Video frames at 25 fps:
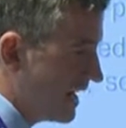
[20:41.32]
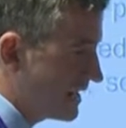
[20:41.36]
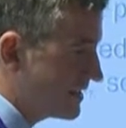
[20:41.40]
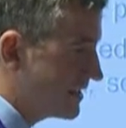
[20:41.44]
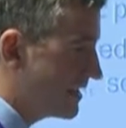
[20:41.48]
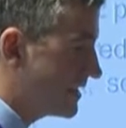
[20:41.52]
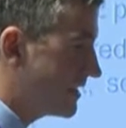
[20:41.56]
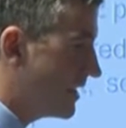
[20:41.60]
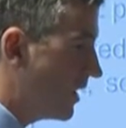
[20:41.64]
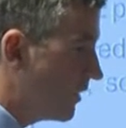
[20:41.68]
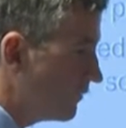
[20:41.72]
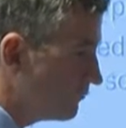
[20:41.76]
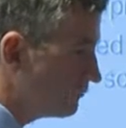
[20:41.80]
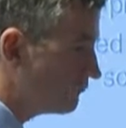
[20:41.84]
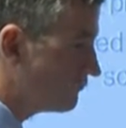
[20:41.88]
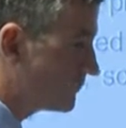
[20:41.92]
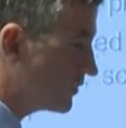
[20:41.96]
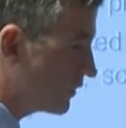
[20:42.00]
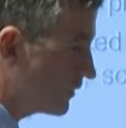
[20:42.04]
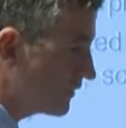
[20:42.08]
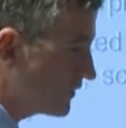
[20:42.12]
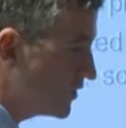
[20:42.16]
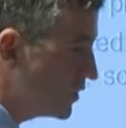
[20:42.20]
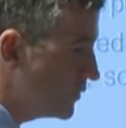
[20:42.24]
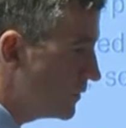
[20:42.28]
has its own
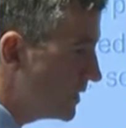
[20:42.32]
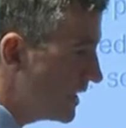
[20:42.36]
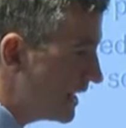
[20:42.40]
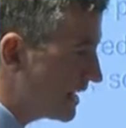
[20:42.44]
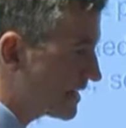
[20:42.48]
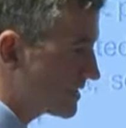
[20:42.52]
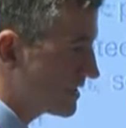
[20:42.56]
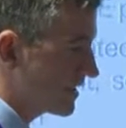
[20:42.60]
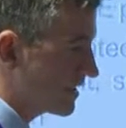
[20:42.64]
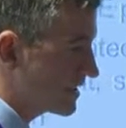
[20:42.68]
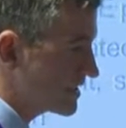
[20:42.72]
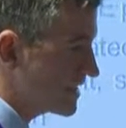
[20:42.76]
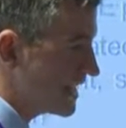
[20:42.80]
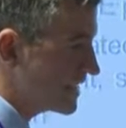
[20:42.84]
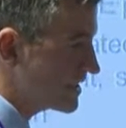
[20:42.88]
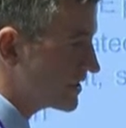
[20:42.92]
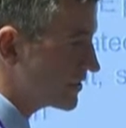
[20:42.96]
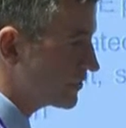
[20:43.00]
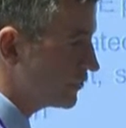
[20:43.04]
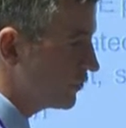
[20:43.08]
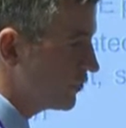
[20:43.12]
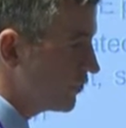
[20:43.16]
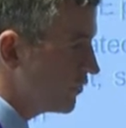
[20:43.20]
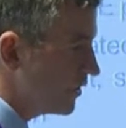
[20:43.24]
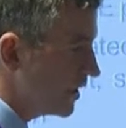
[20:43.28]
sort of unique success
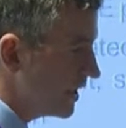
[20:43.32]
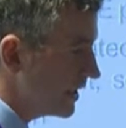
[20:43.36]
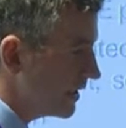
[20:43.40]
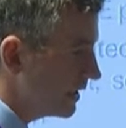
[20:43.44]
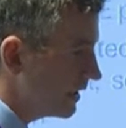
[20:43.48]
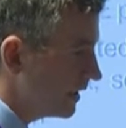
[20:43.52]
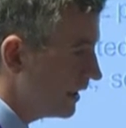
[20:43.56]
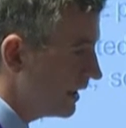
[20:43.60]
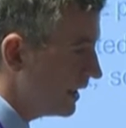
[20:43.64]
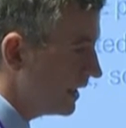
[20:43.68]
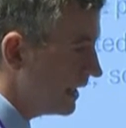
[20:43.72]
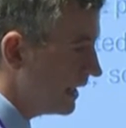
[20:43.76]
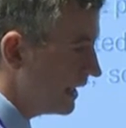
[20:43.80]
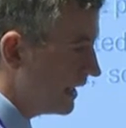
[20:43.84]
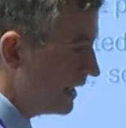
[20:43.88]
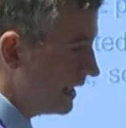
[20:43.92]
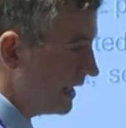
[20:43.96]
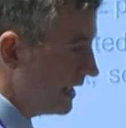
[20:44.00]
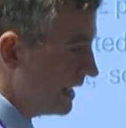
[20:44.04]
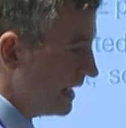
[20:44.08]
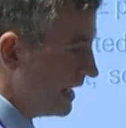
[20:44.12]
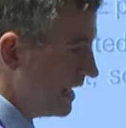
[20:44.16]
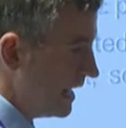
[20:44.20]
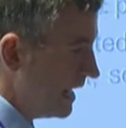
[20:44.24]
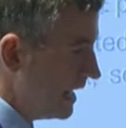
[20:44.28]
story.
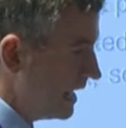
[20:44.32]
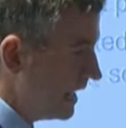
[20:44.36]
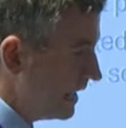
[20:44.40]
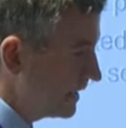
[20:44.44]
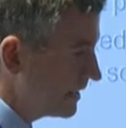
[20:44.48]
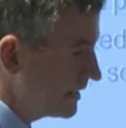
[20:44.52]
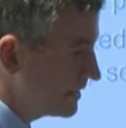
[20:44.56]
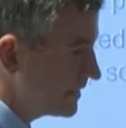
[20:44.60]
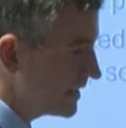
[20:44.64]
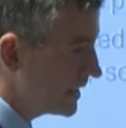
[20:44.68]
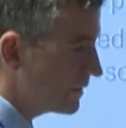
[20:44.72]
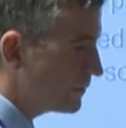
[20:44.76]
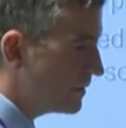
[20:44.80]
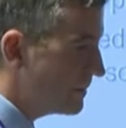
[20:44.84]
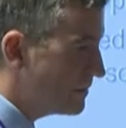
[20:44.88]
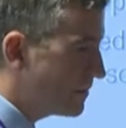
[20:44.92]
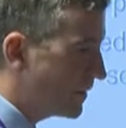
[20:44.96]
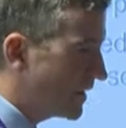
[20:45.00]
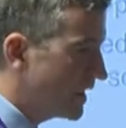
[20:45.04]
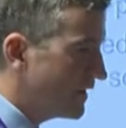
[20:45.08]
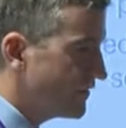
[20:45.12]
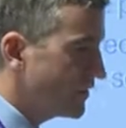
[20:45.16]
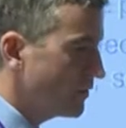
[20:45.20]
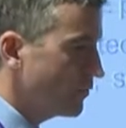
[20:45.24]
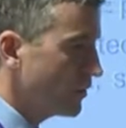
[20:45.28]
Uh, and indeed, we
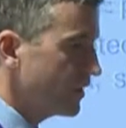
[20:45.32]
believe that